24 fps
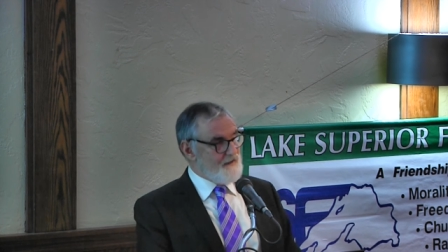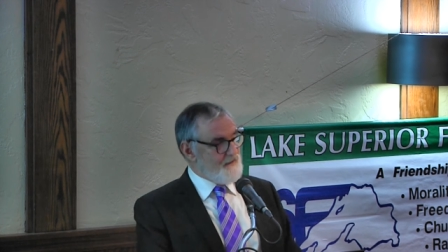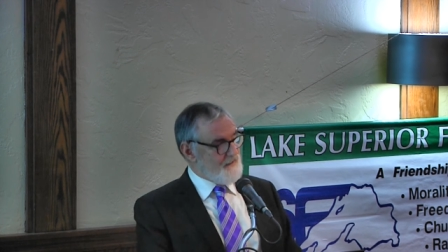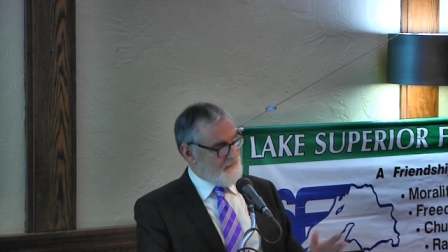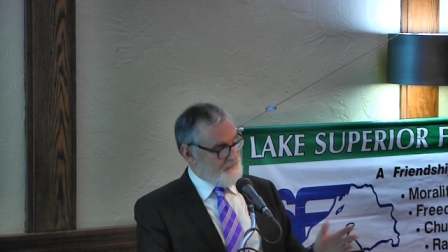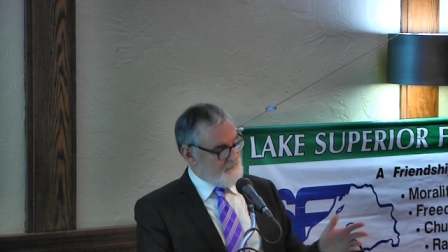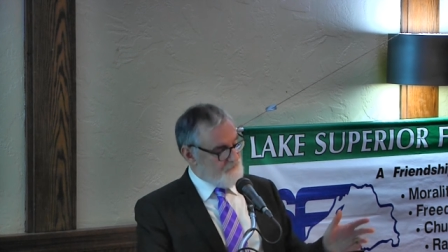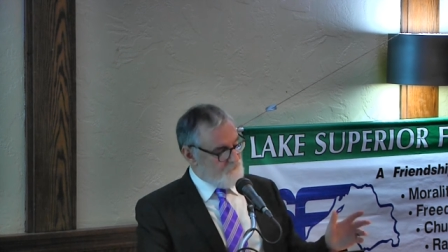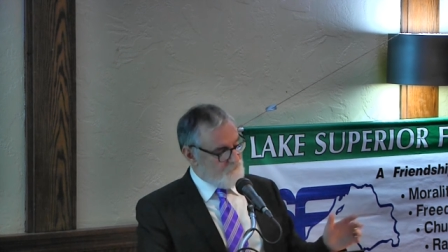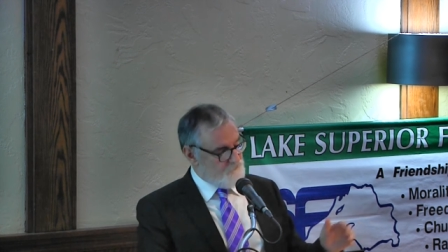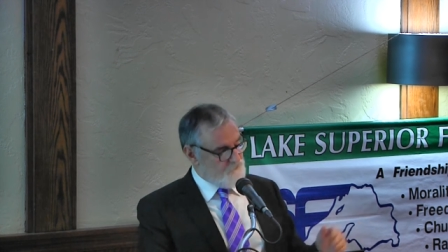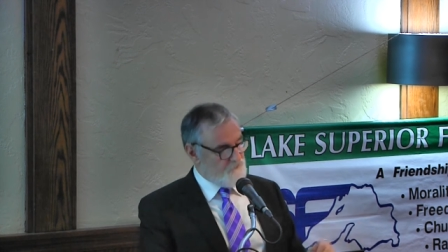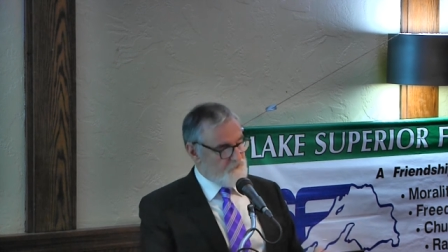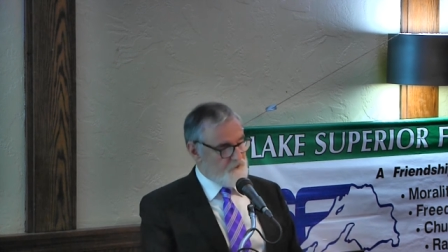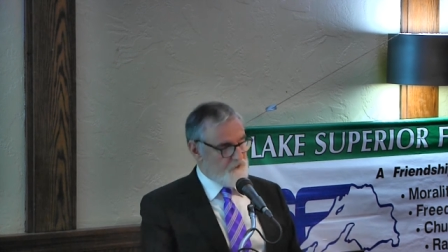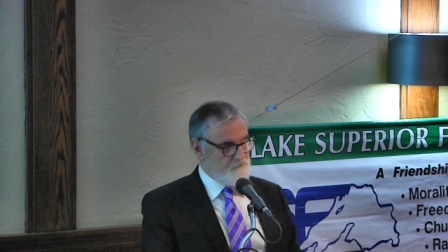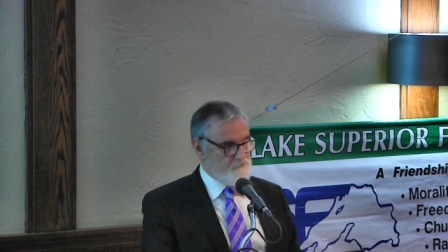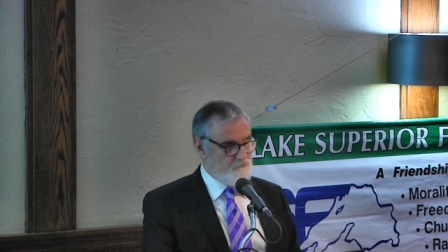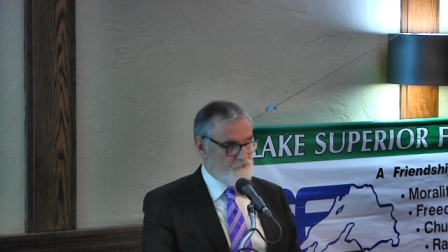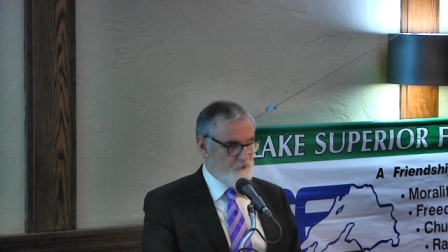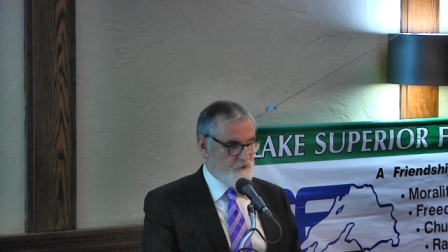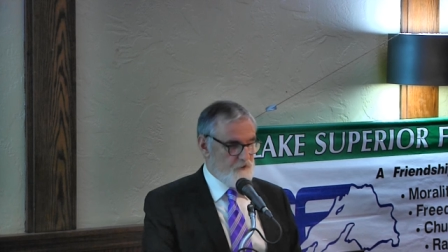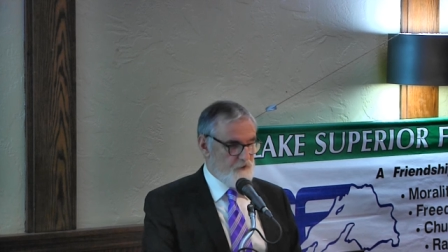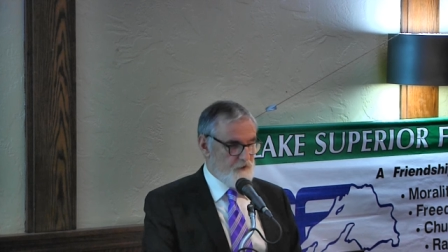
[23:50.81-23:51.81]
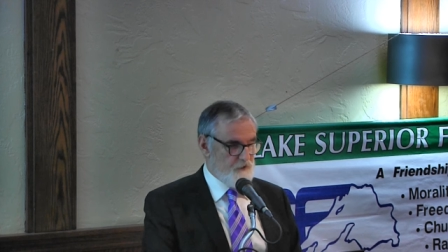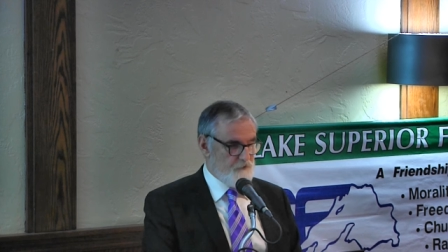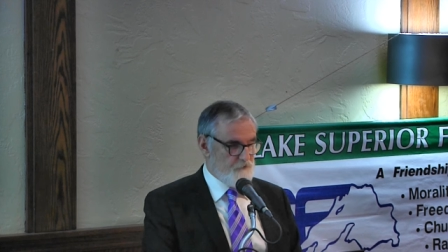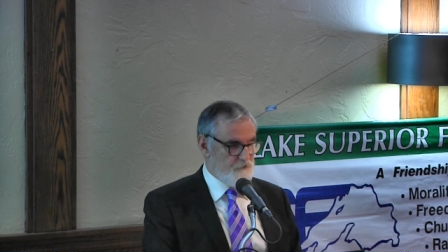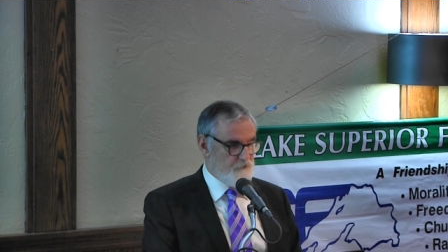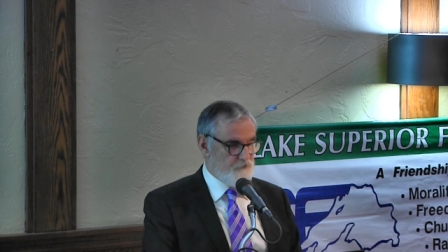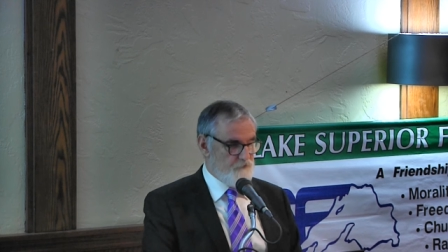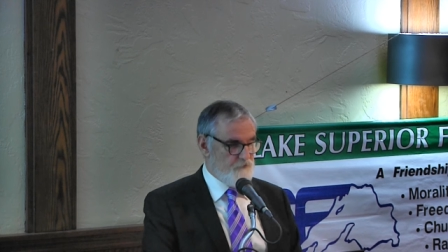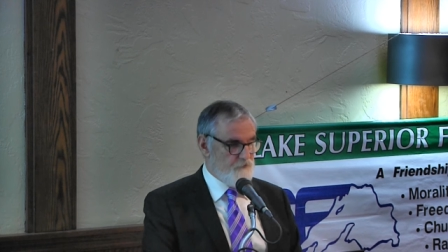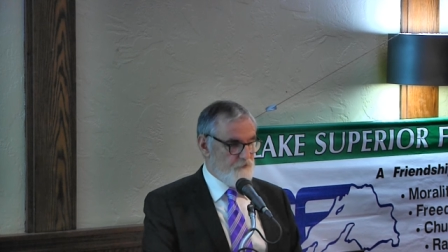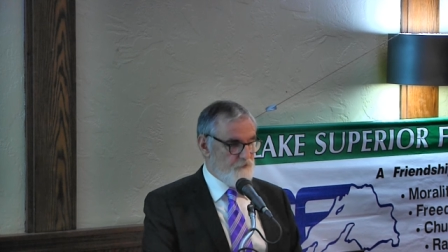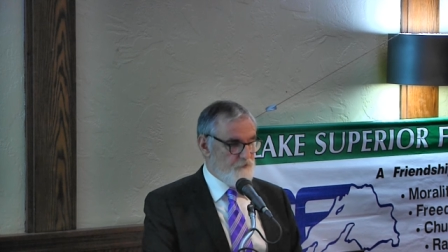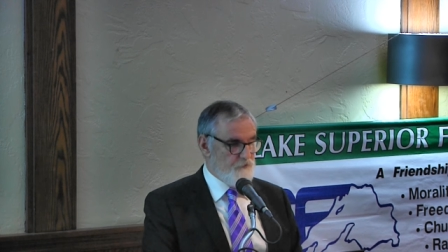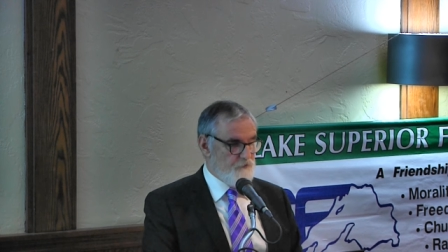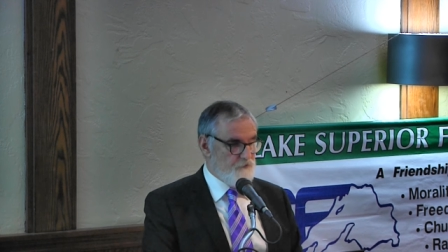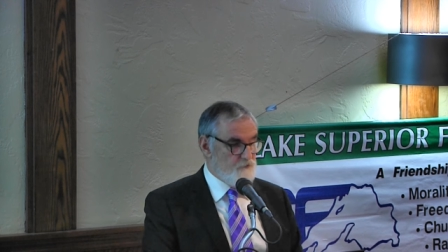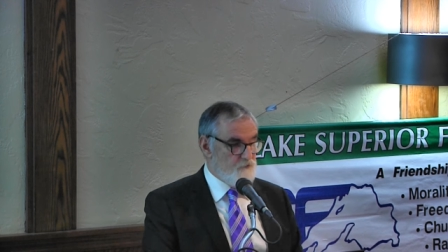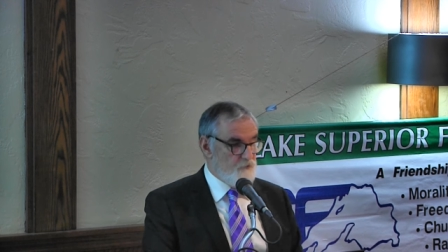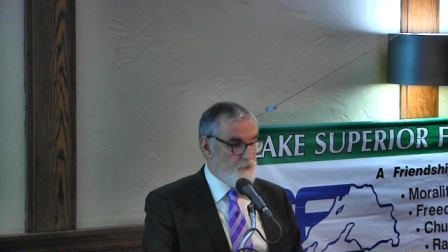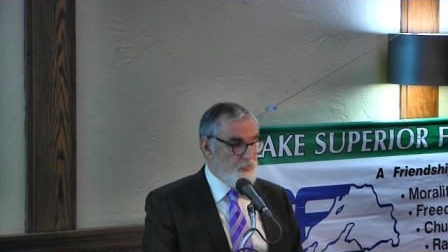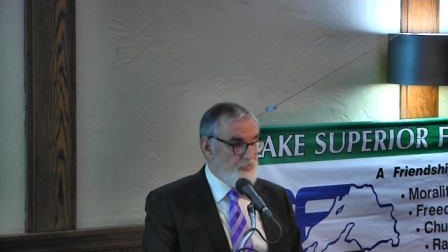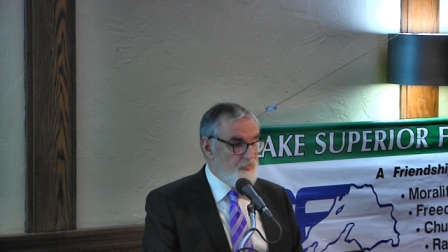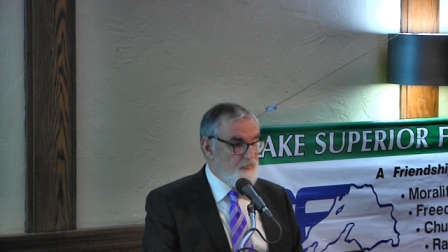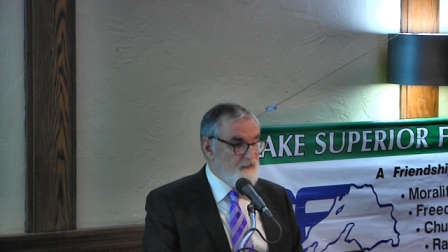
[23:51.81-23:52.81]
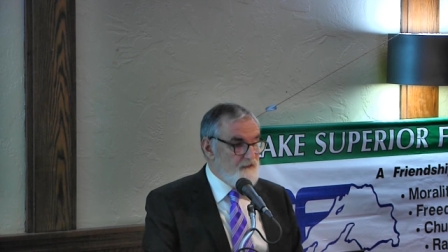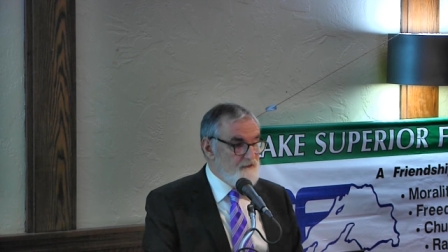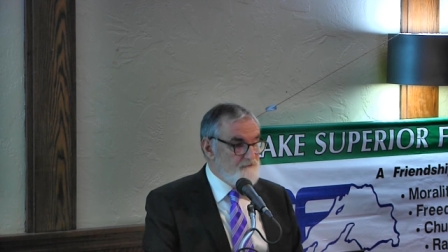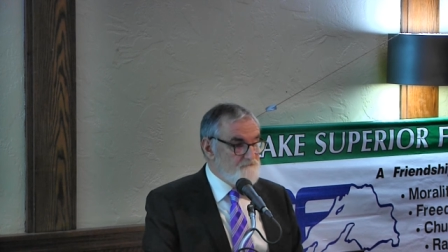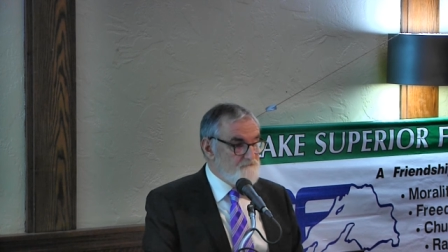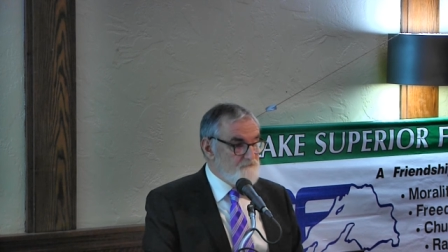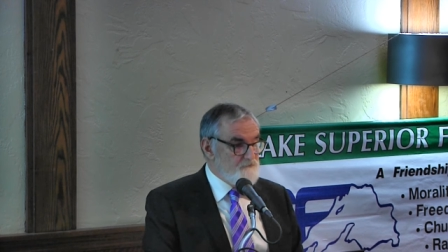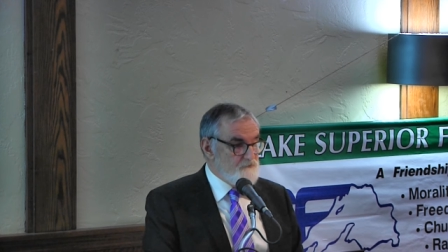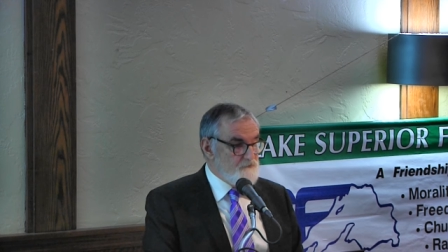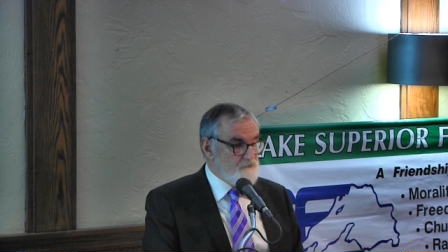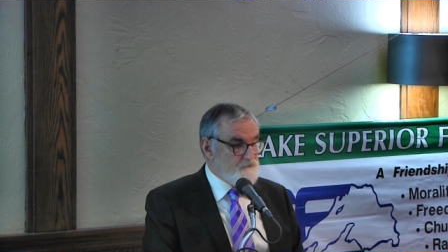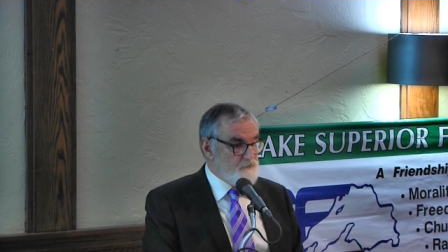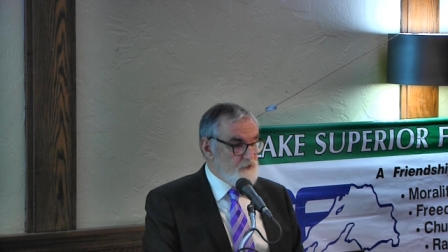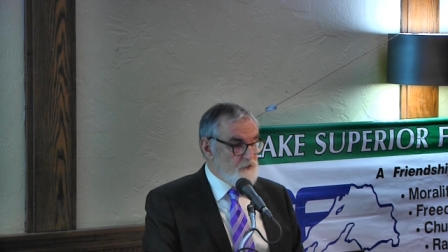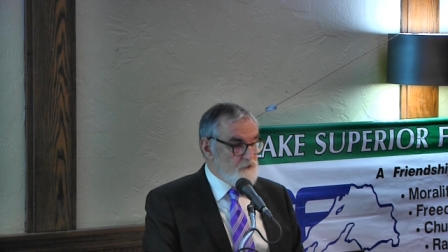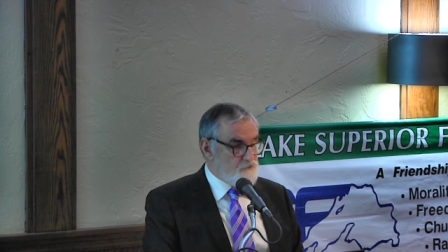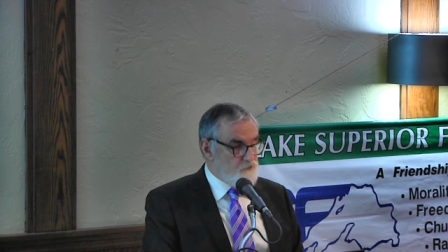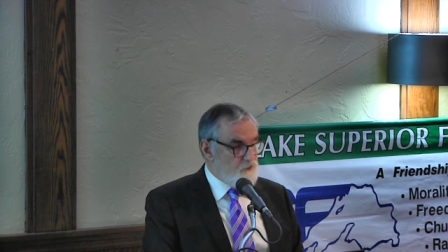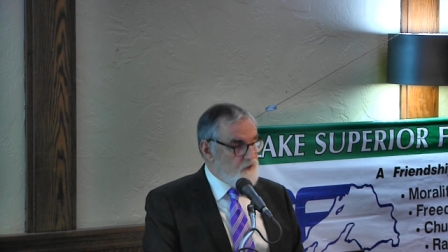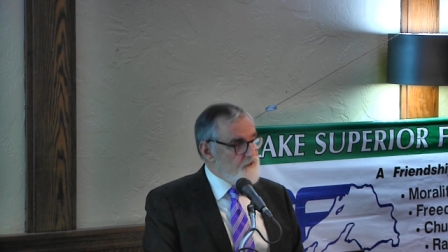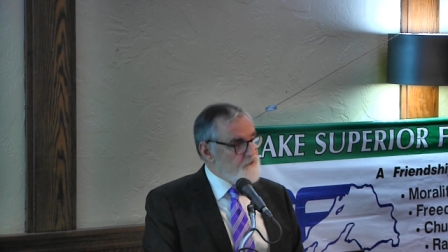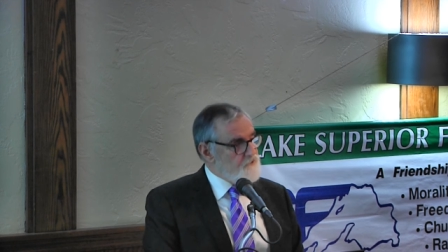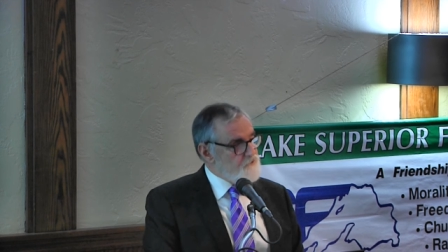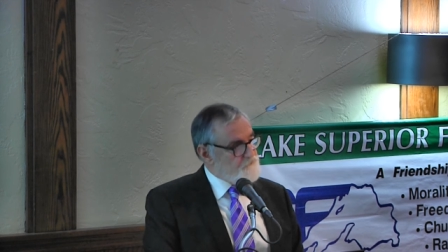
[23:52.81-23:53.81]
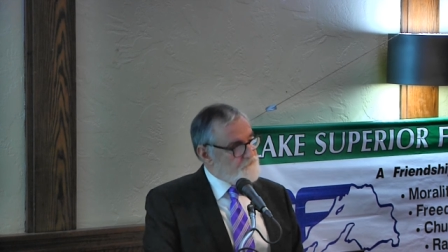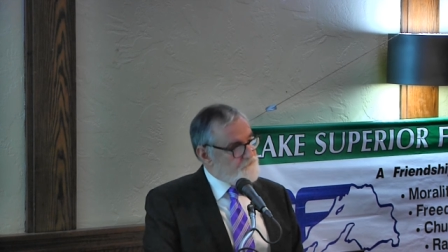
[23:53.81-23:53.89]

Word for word: And sometimes psychiatrists do this. Try to